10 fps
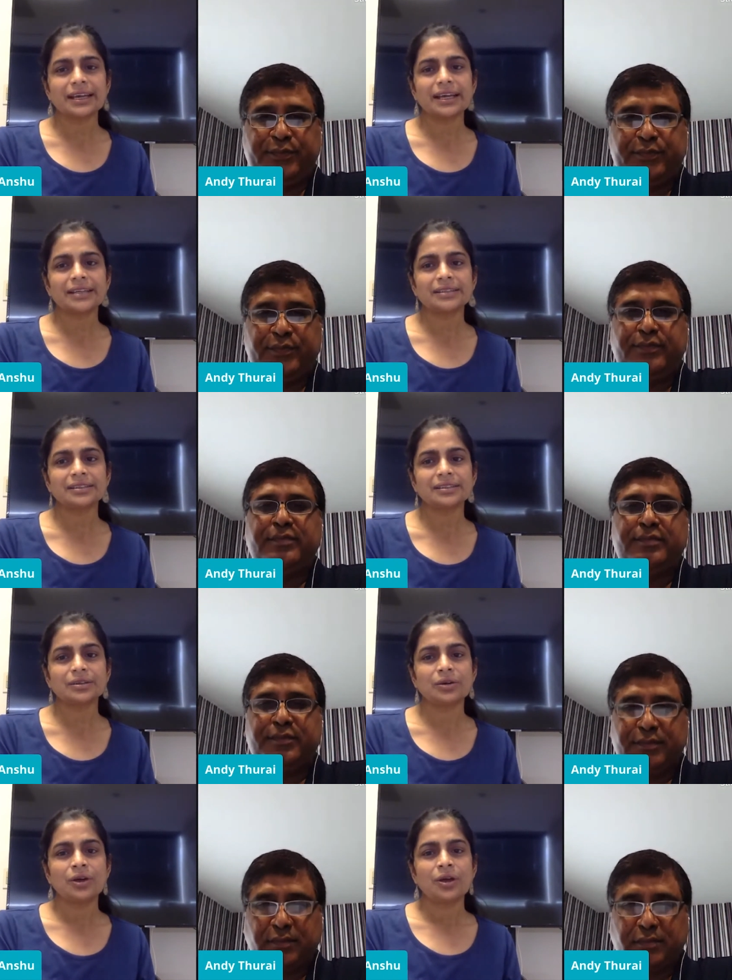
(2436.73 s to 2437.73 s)
Speaker 1: and
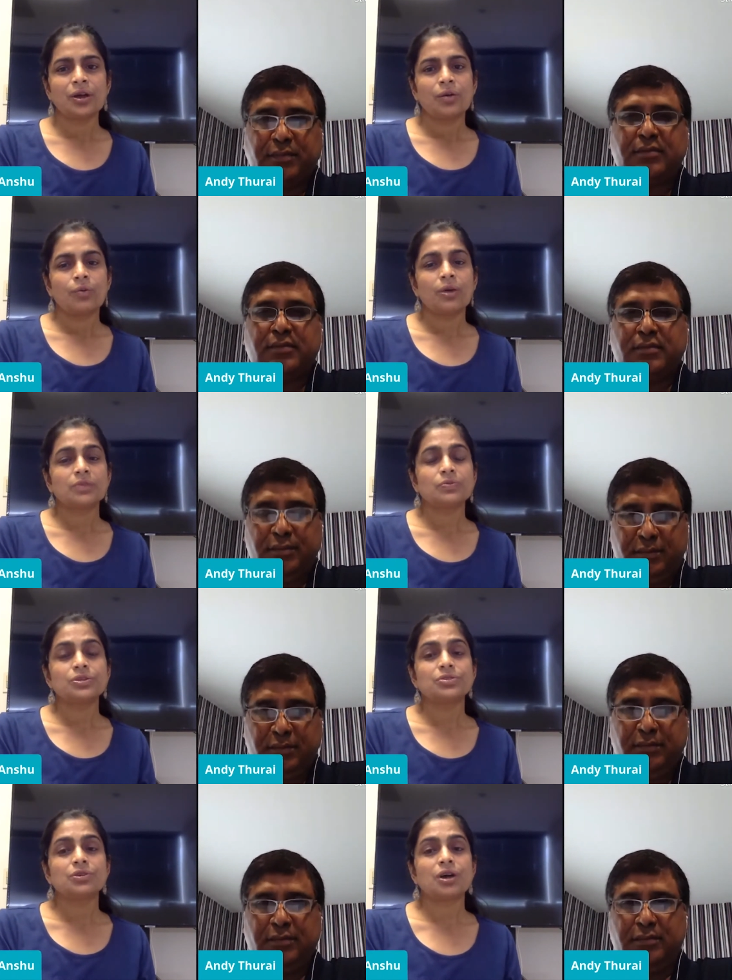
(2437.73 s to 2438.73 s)
uh, what would
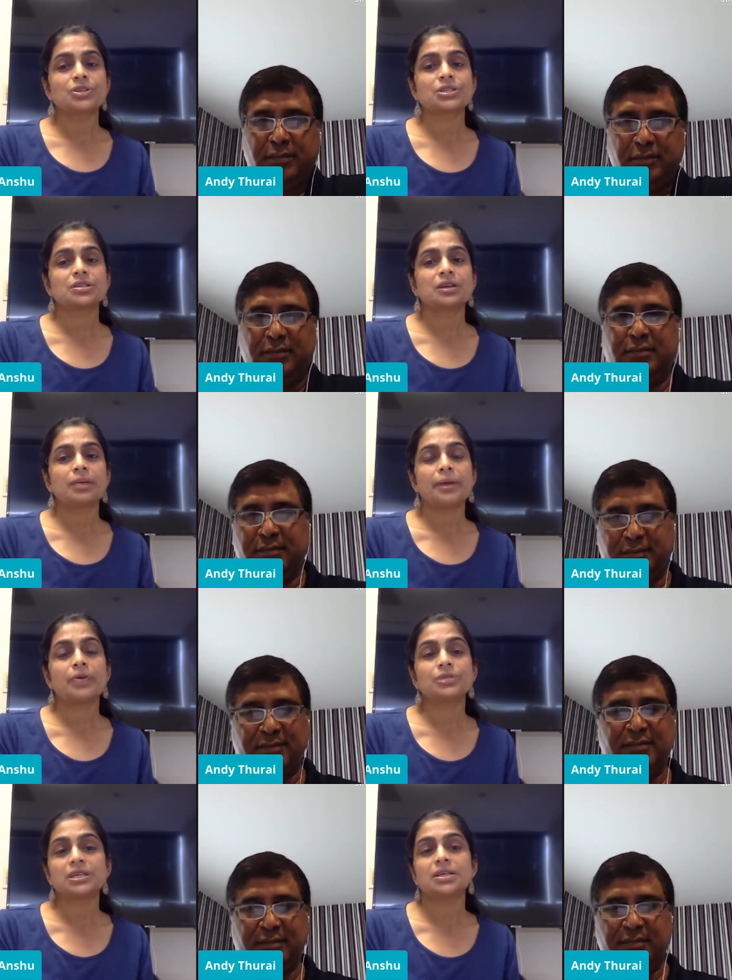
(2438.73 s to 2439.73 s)
you caution
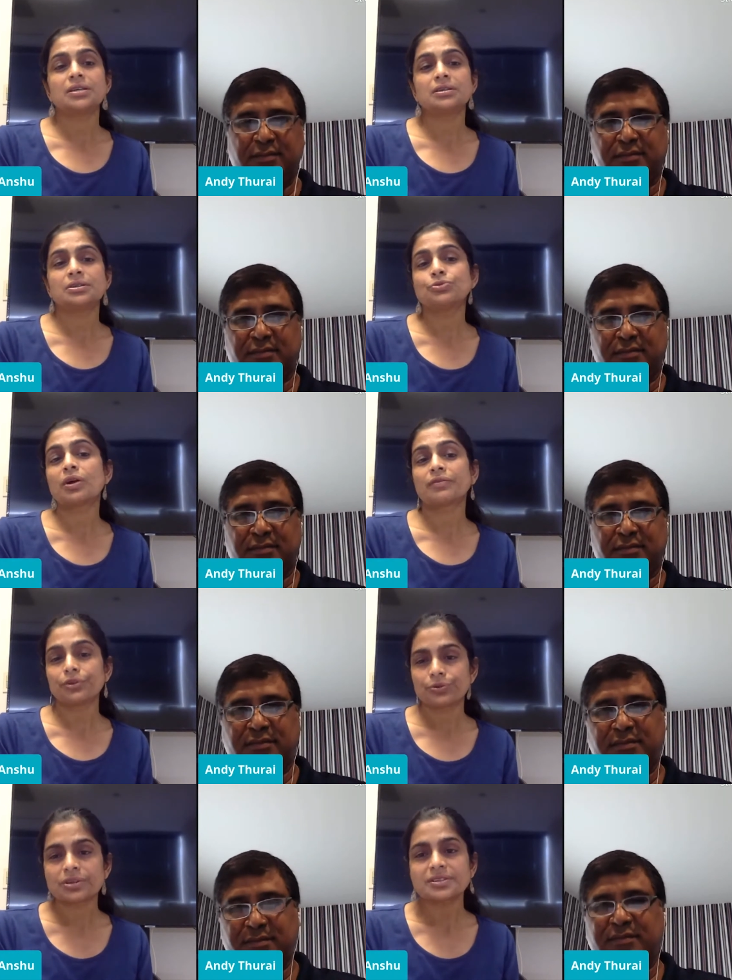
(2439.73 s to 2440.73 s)
about it to our
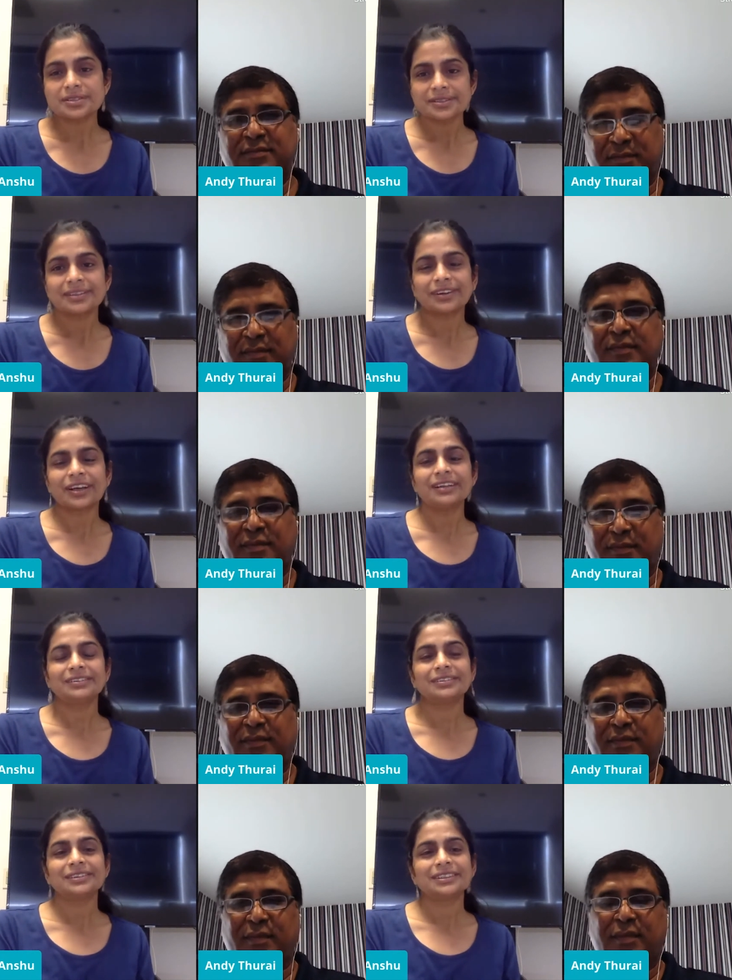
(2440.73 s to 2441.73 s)
viewers? Okay.
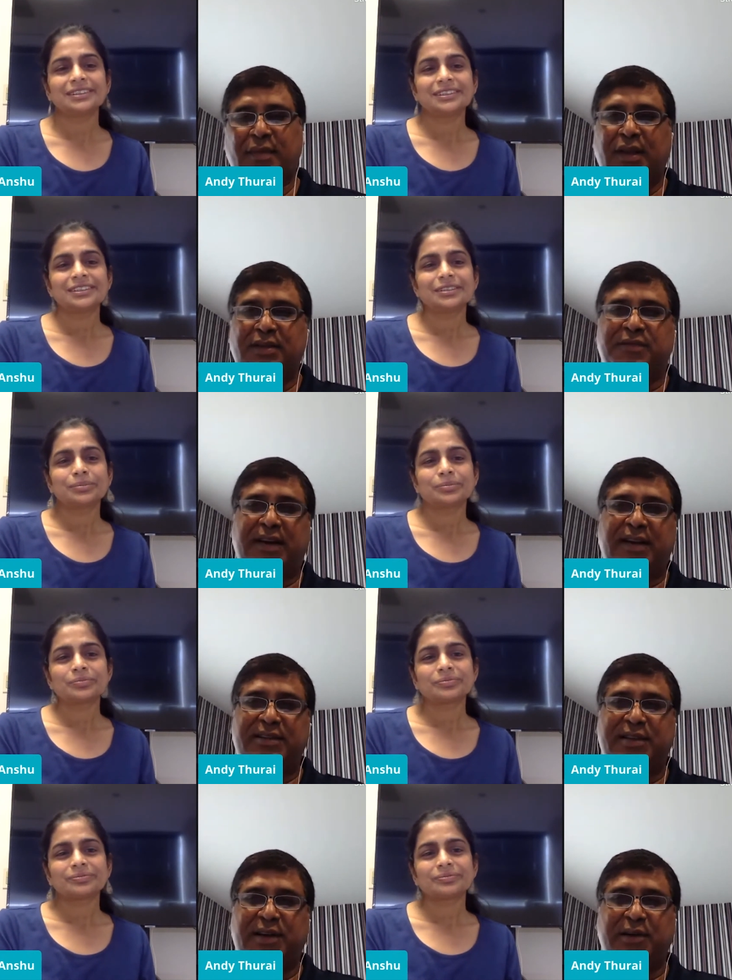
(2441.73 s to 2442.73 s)
Speaker 2: It's funny.
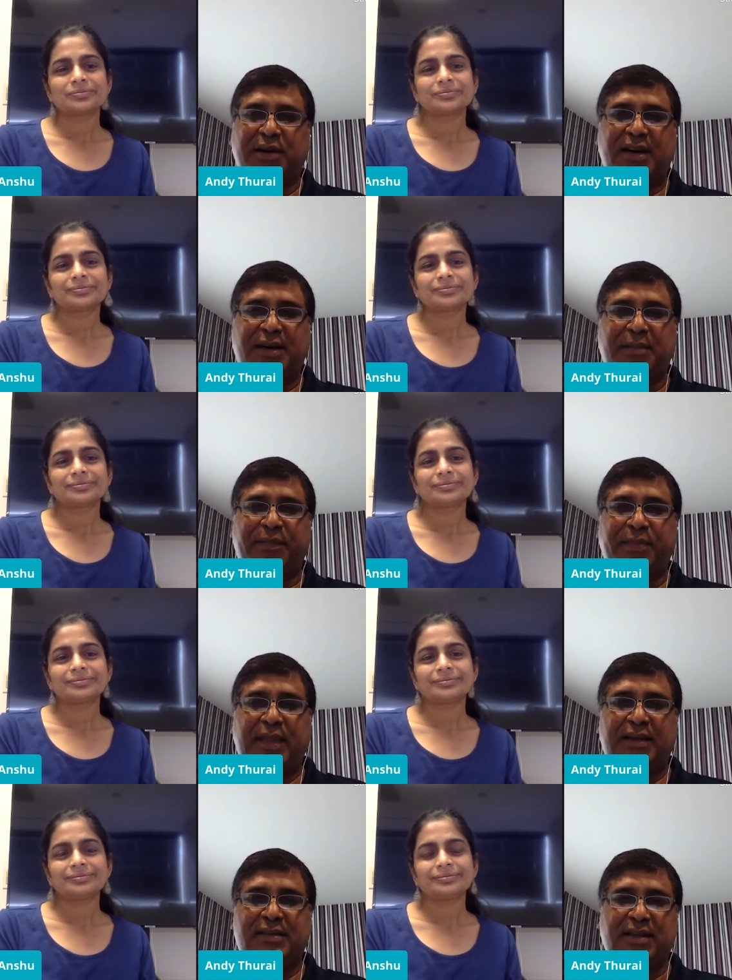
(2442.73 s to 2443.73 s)
So um,
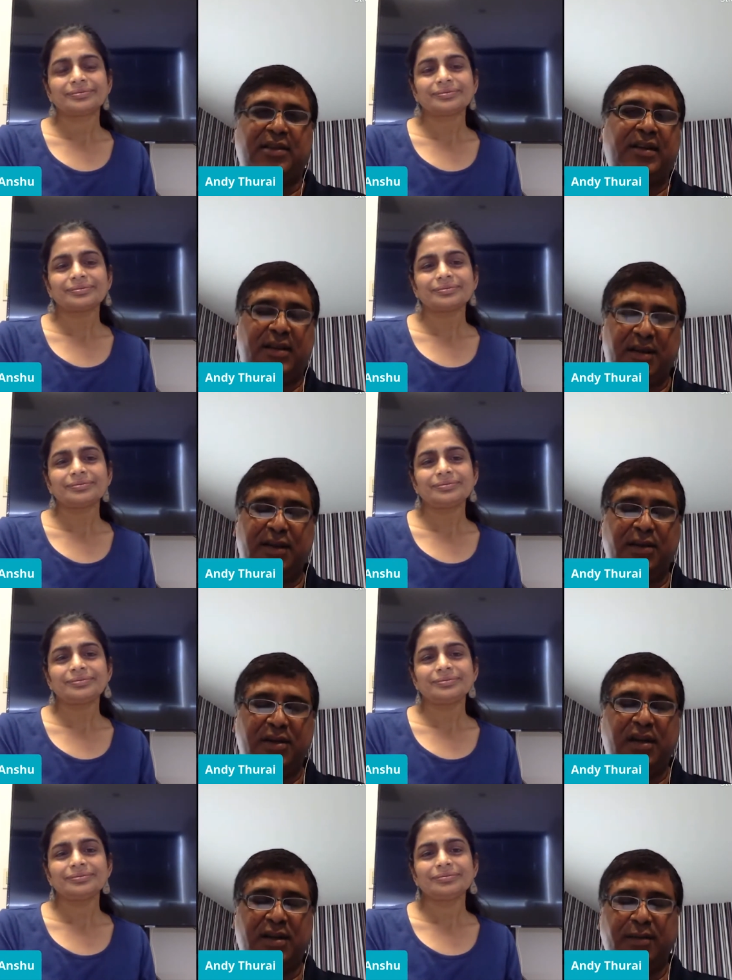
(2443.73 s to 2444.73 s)
that's actually the you're
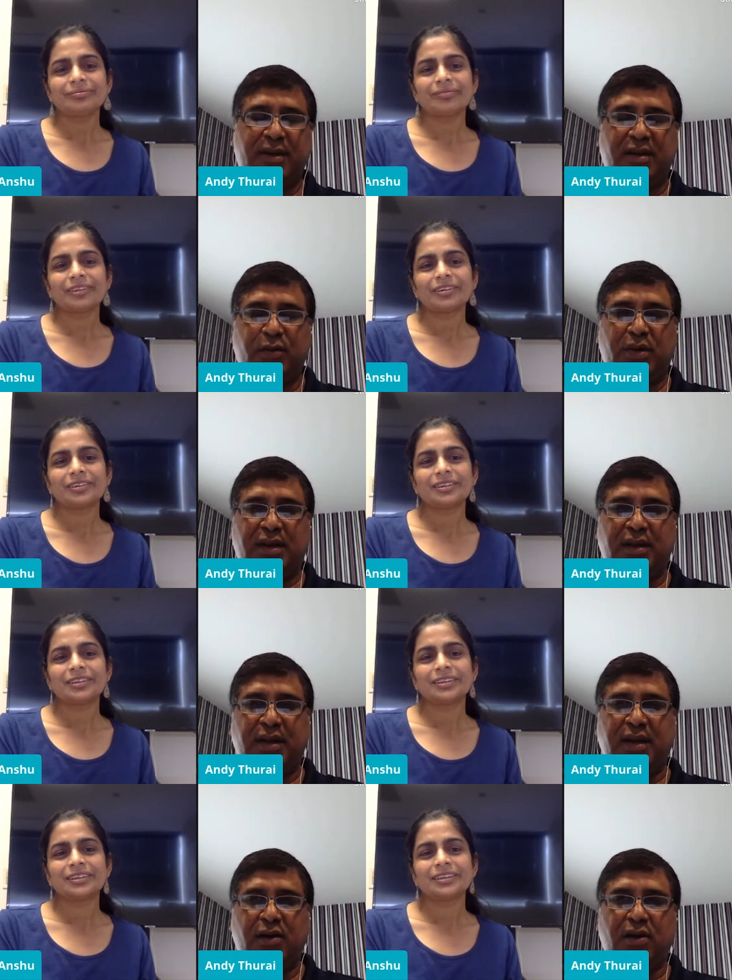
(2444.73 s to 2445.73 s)
talking about the one that
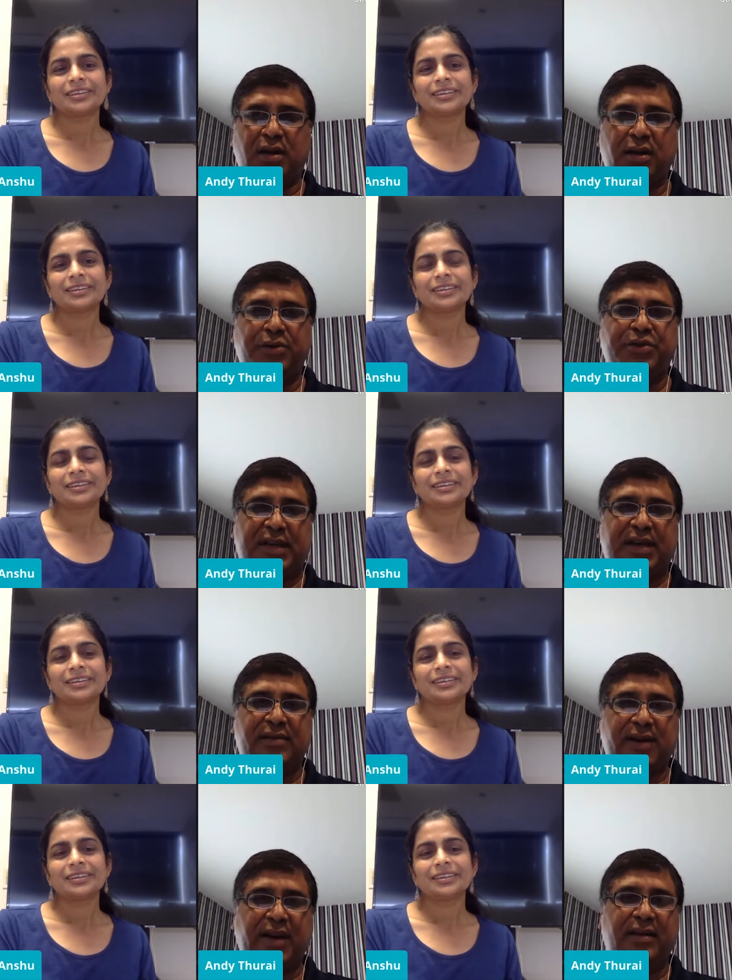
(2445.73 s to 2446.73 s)
I wrote on New Stack,
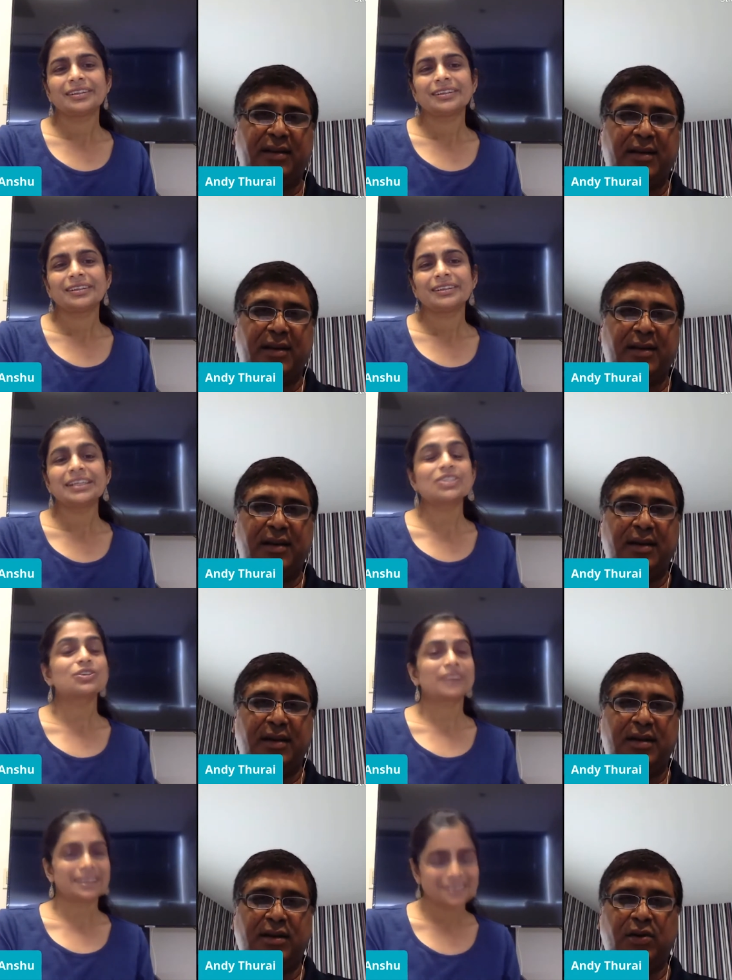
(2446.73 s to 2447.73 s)
right? The, the
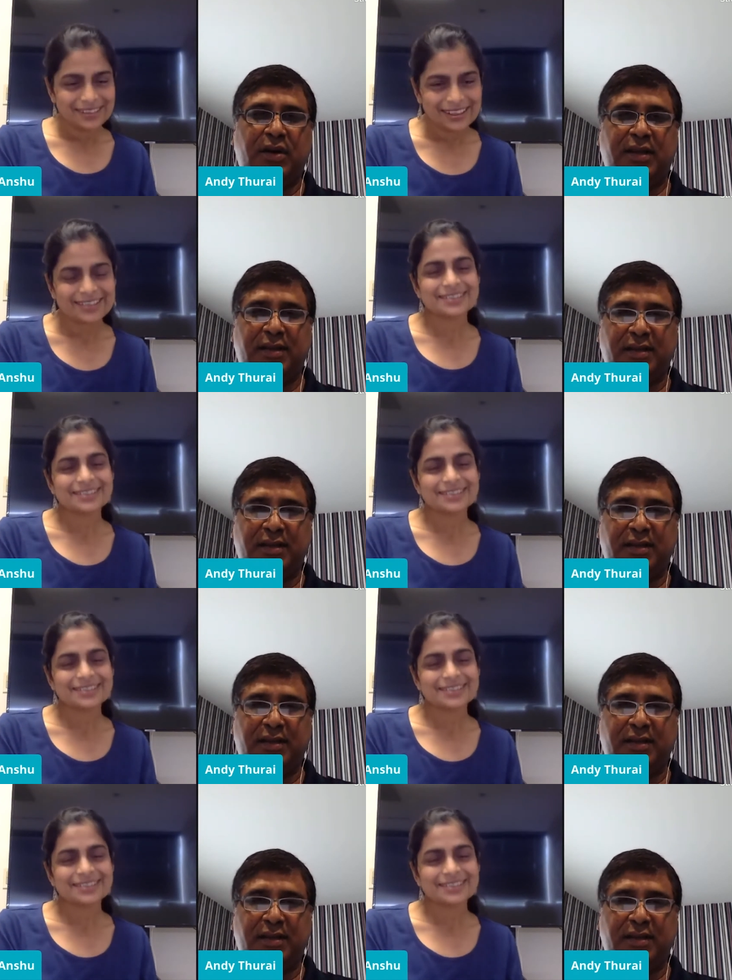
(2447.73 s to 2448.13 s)
controlling